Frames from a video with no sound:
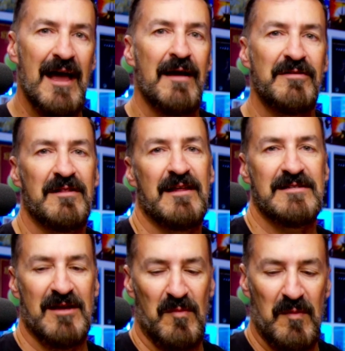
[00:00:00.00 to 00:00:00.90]
Have it in the
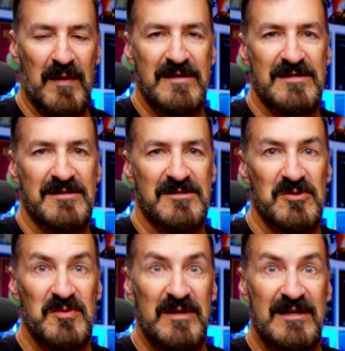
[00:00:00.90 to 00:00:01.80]
last couple pages
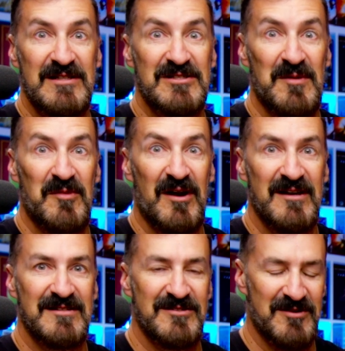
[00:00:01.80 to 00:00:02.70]
so we can
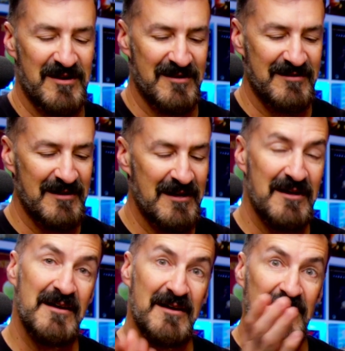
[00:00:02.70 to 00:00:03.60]
summarize and try to
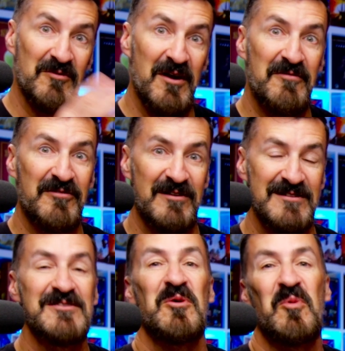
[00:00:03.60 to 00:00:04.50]

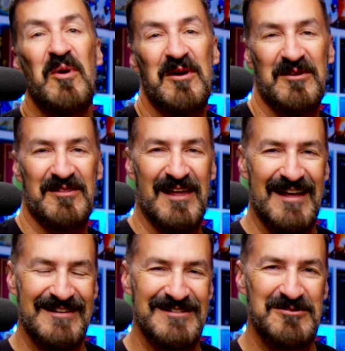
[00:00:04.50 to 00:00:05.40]
reference where
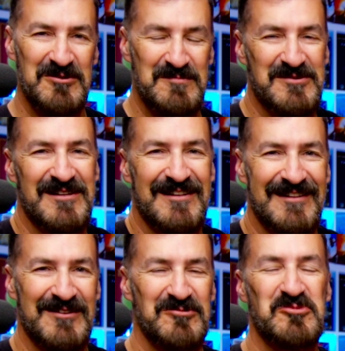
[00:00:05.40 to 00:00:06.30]
that description
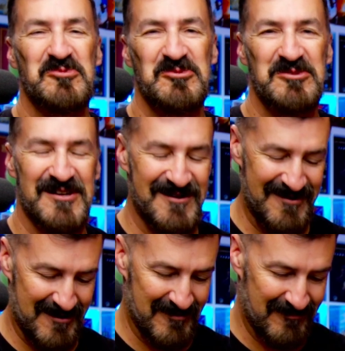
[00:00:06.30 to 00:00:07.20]
and those rules
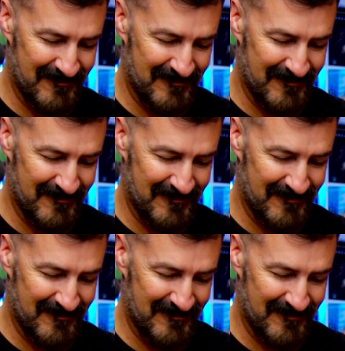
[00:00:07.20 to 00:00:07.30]
are.